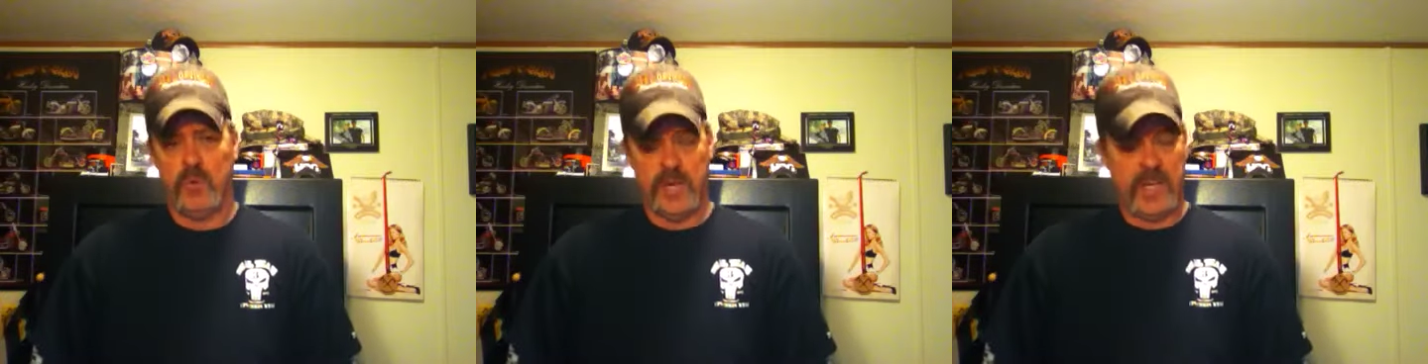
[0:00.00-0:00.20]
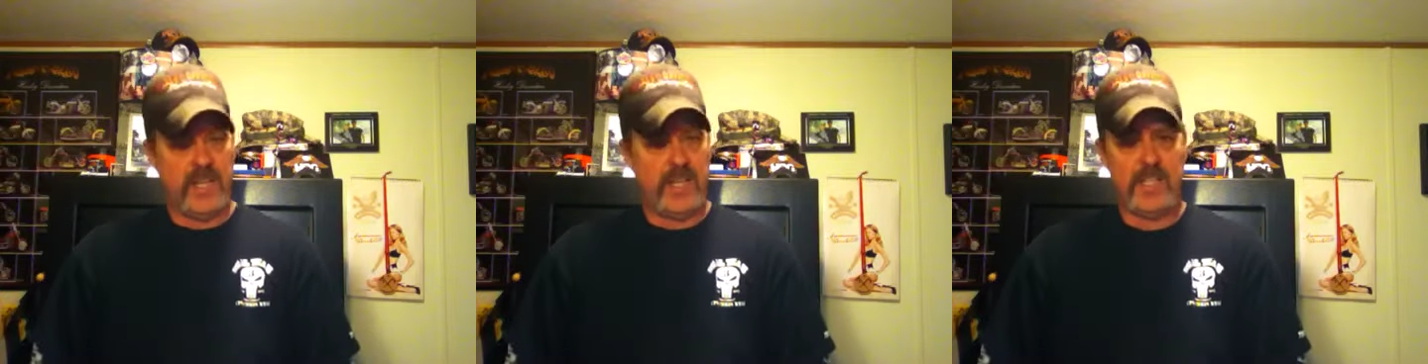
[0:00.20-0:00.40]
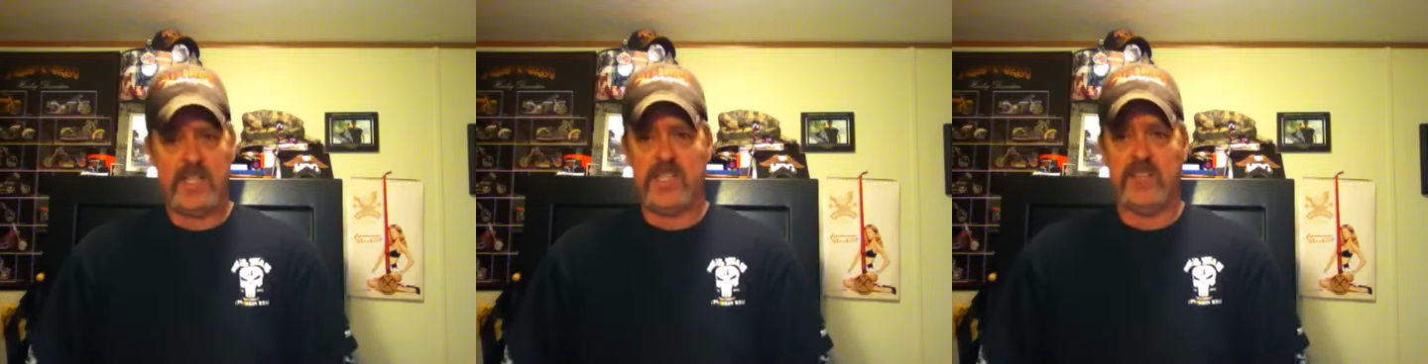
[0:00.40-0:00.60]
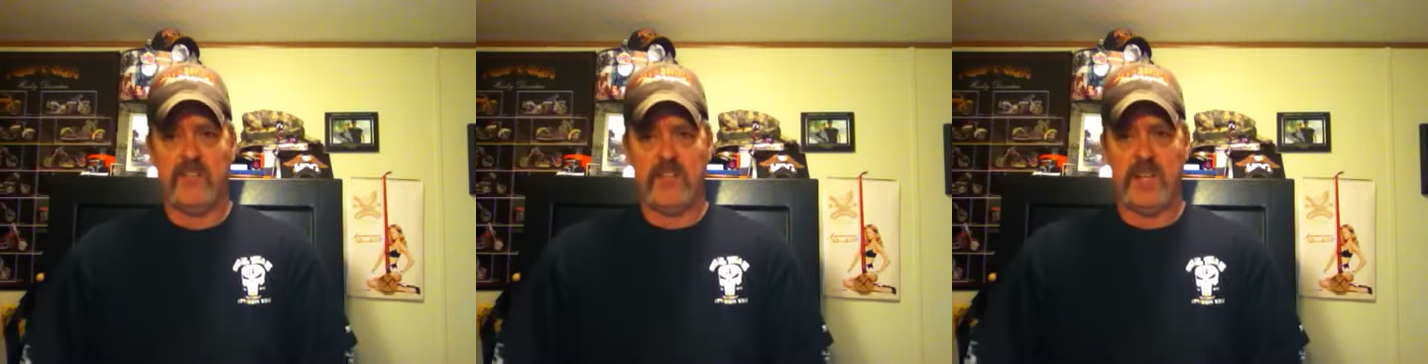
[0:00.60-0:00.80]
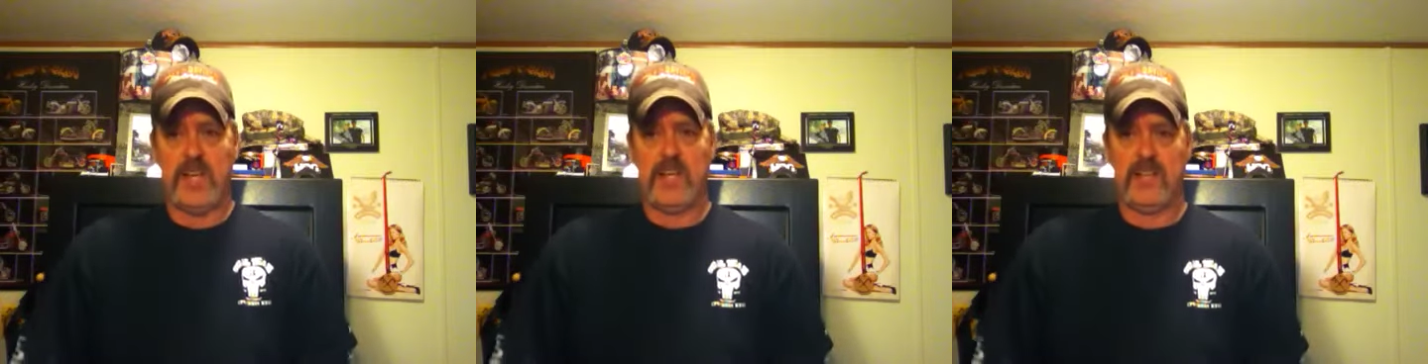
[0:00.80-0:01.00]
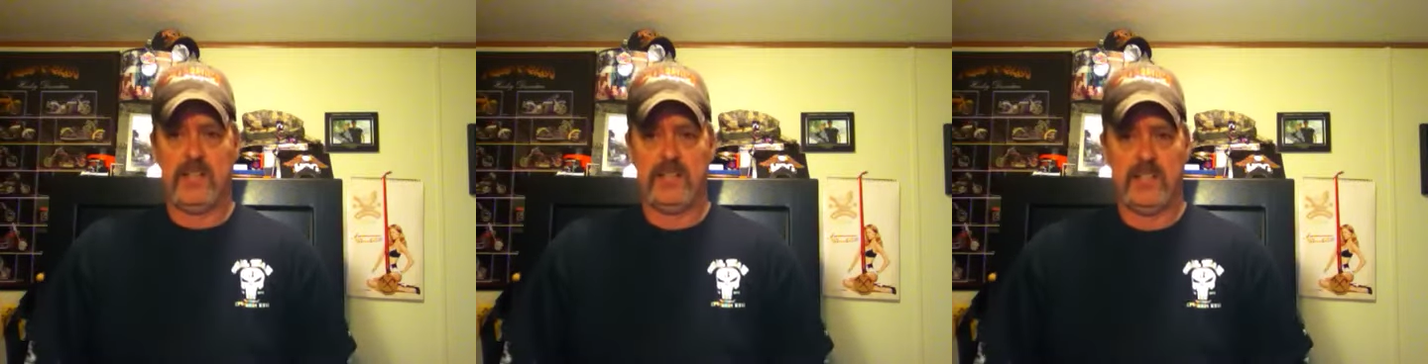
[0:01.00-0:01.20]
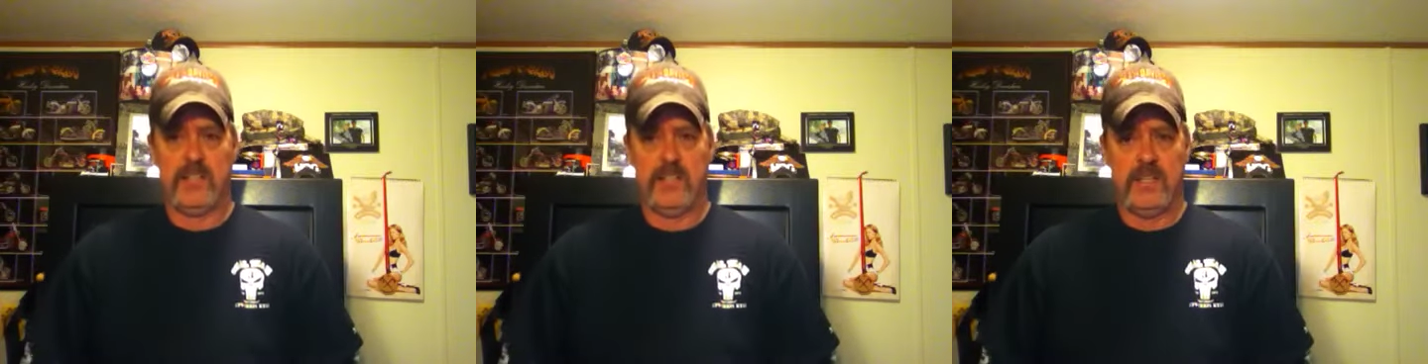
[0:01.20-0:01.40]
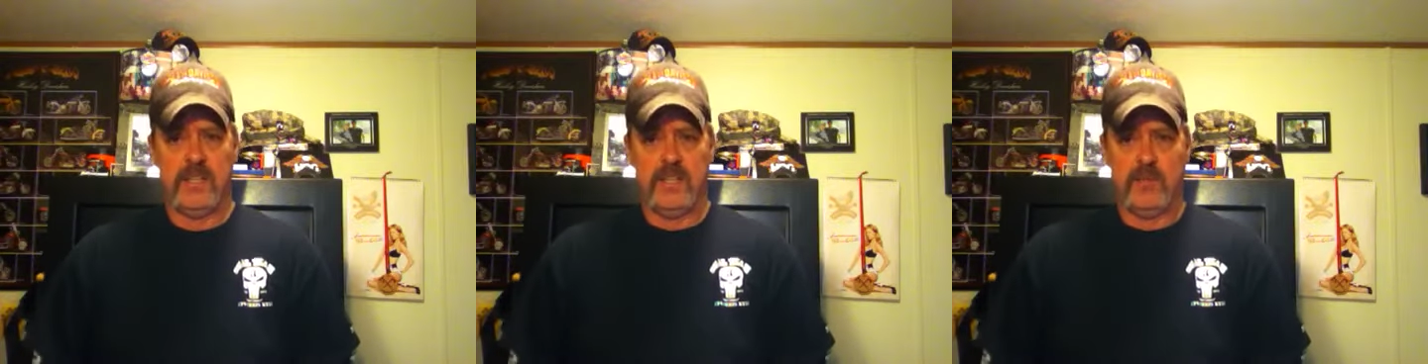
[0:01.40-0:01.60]
it hits the fan,
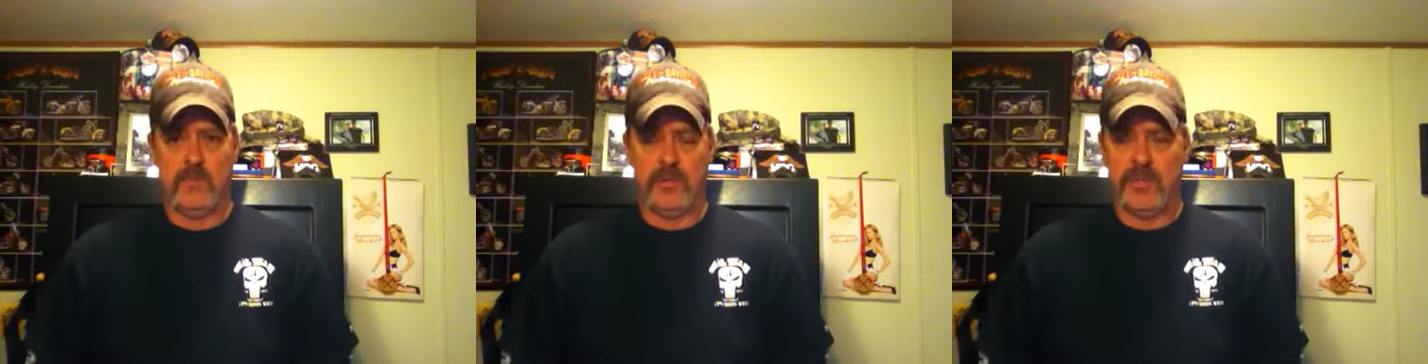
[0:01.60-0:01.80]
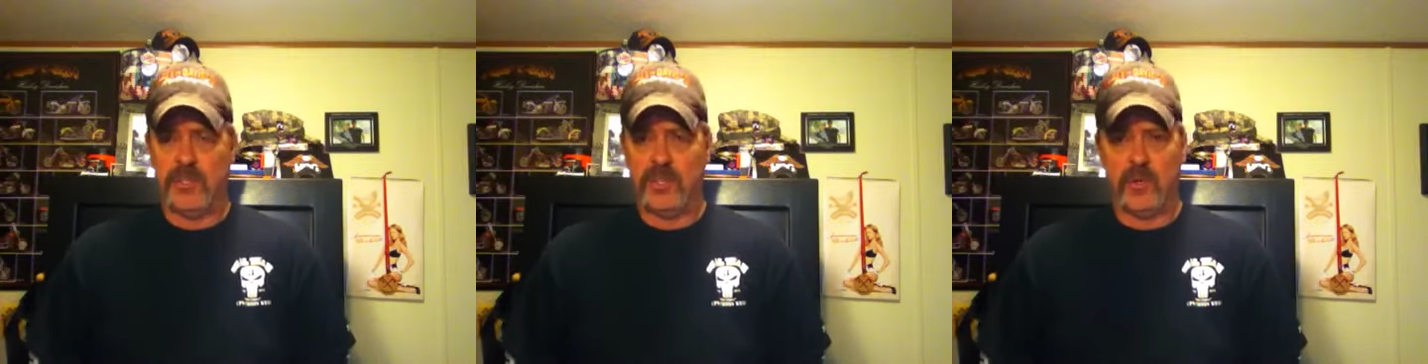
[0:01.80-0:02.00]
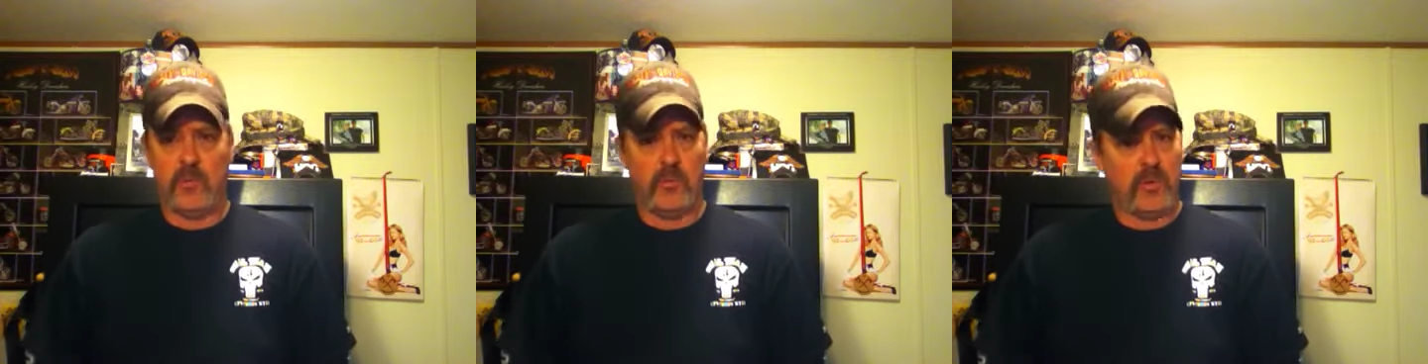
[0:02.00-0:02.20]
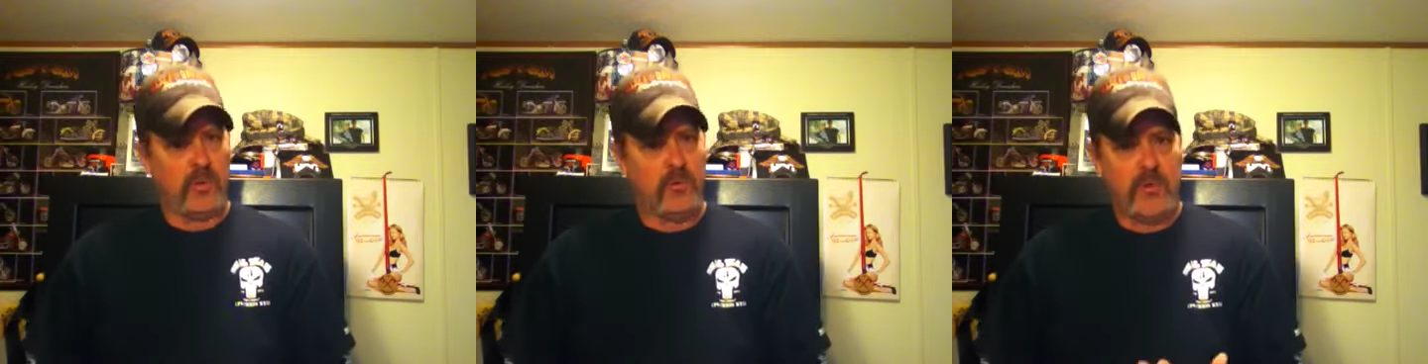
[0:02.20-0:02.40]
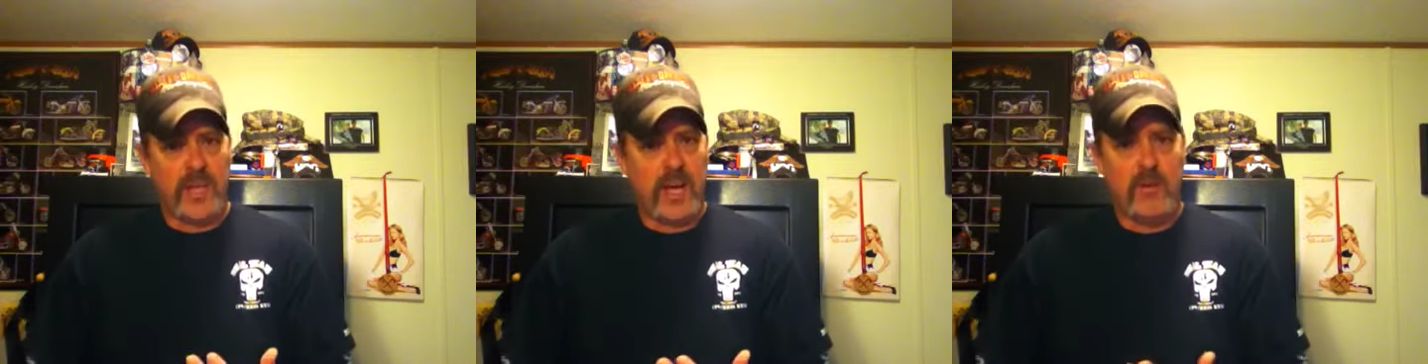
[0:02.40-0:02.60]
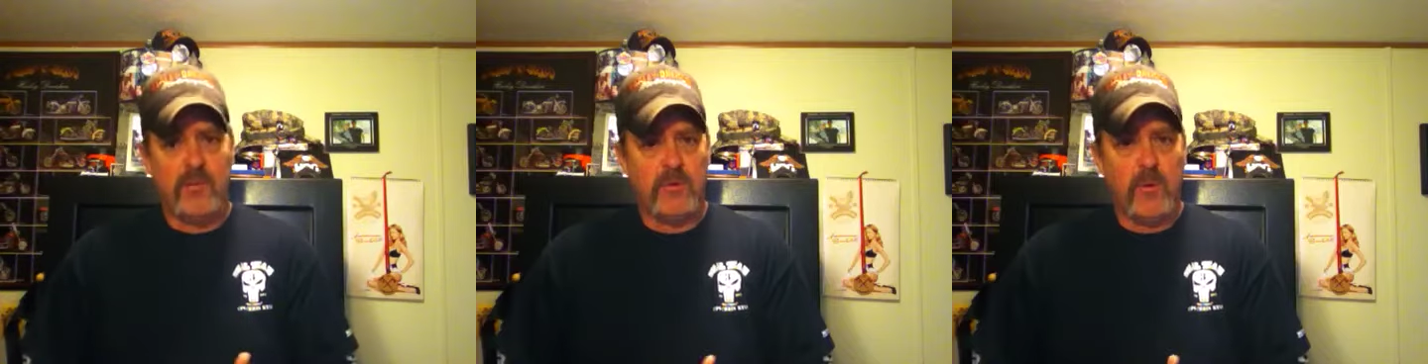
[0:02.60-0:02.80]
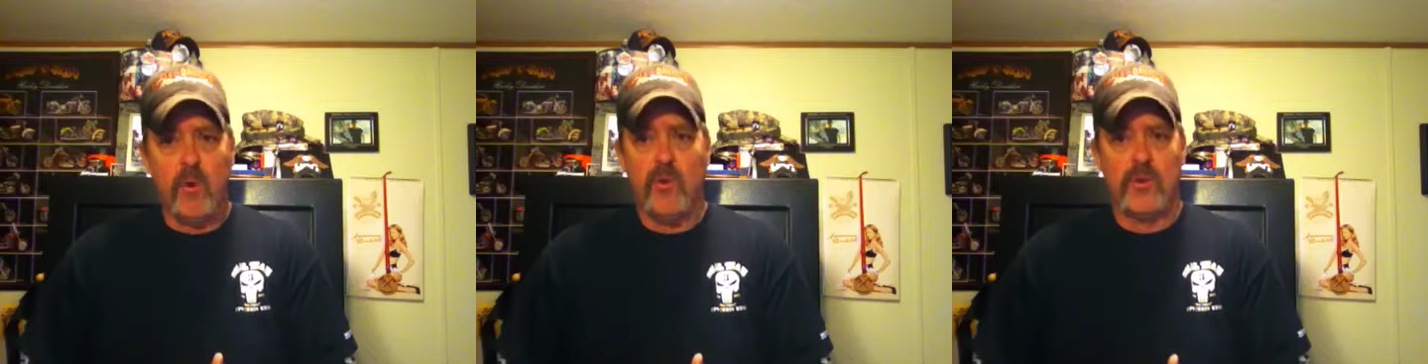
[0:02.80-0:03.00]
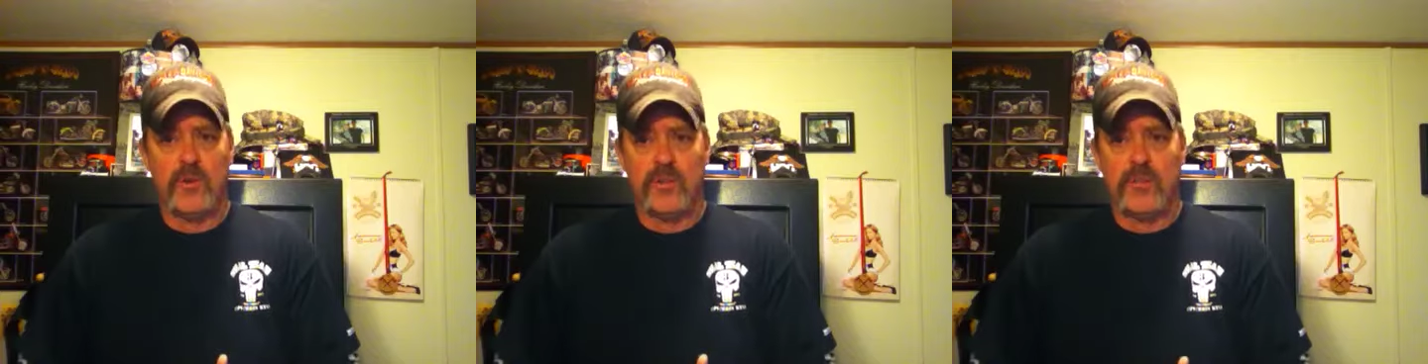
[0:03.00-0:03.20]
when you're in a world without
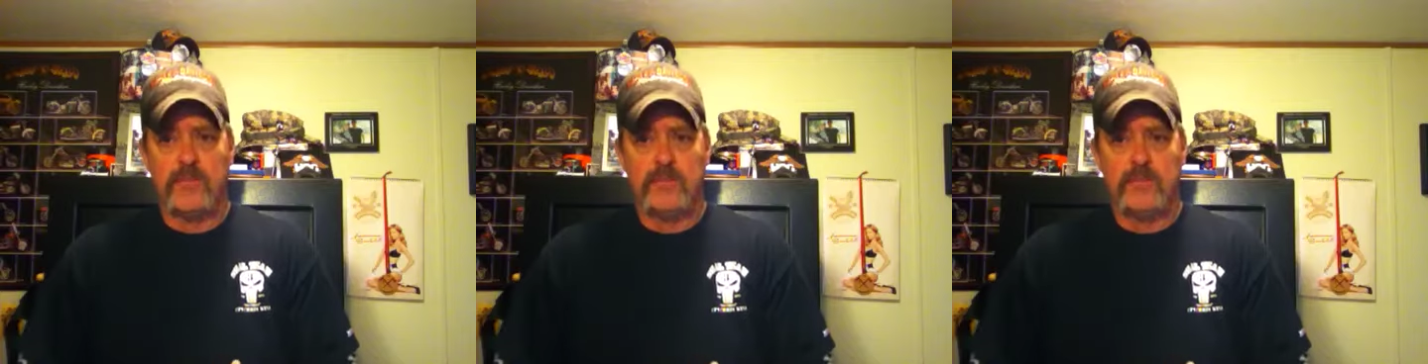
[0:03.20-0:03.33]
order,